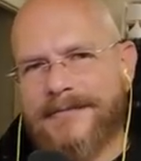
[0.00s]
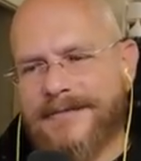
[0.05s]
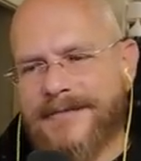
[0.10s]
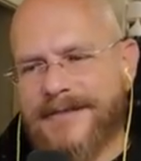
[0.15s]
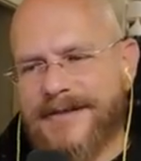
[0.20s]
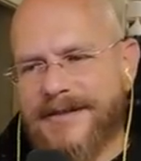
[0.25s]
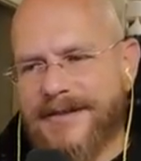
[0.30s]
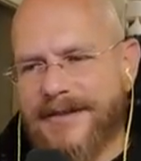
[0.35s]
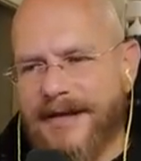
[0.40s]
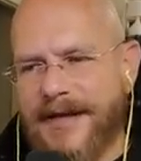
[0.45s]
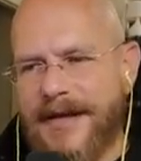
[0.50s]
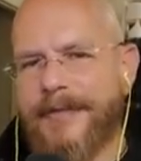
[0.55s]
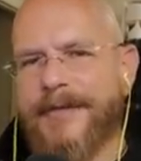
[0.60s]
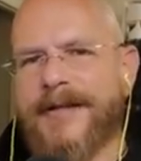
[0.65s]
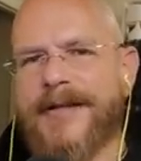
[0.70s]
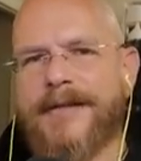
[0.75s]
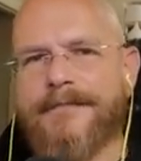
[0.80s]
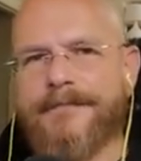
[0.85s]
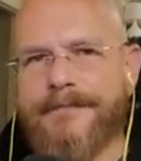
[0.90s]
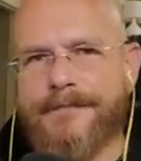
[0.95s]

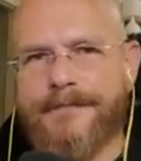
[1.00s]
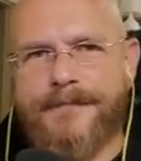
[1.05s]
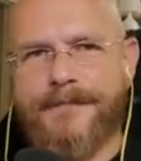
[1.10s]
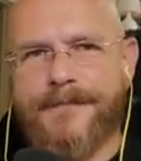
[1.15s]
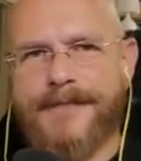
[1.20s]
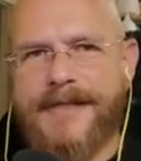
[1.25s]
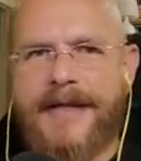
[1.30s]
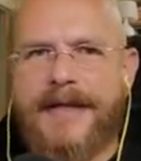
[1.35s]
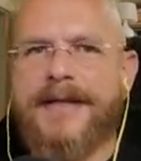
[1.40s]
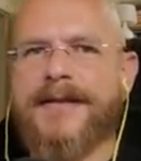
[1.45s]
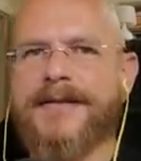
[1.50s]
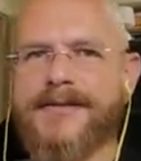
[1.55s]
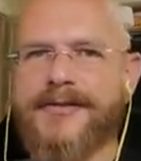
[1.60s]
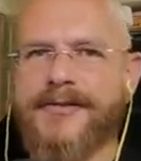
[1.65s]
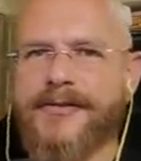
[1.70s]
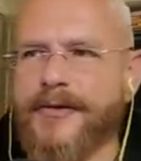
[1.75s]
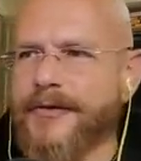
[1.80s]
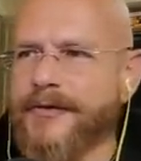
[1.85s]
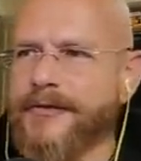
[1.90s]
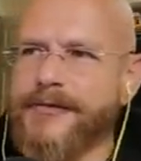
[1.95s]
Sloppy seconds,
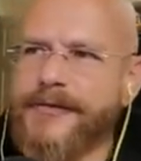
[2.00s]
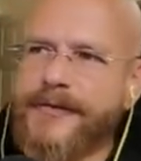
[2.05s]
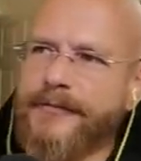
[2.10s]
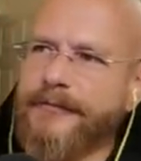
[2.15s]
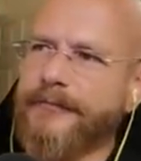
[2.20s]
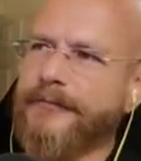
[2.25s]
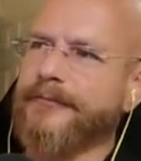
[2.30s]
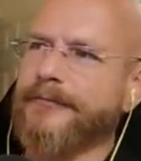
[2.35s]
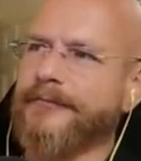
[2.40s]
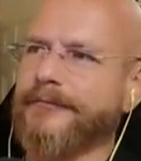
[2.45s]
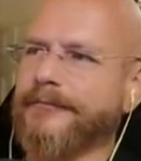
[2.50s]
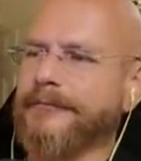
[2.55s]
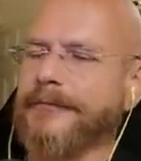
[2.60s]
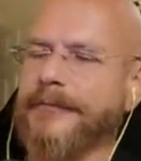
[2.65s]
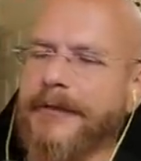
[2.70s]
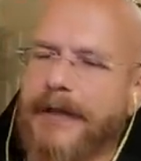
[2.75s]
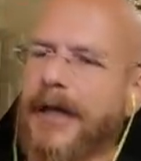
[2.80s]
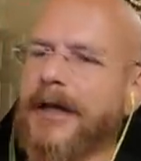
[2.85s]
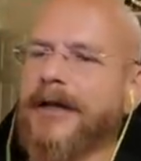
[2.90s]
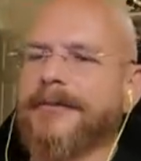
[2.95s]
thirds.
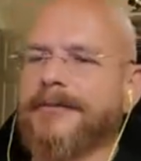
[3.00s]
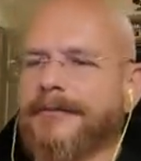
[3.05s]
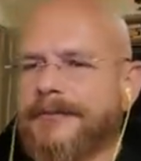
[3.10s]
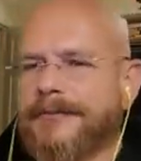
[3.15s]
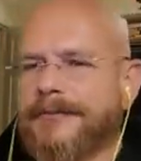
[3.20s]
Ugh.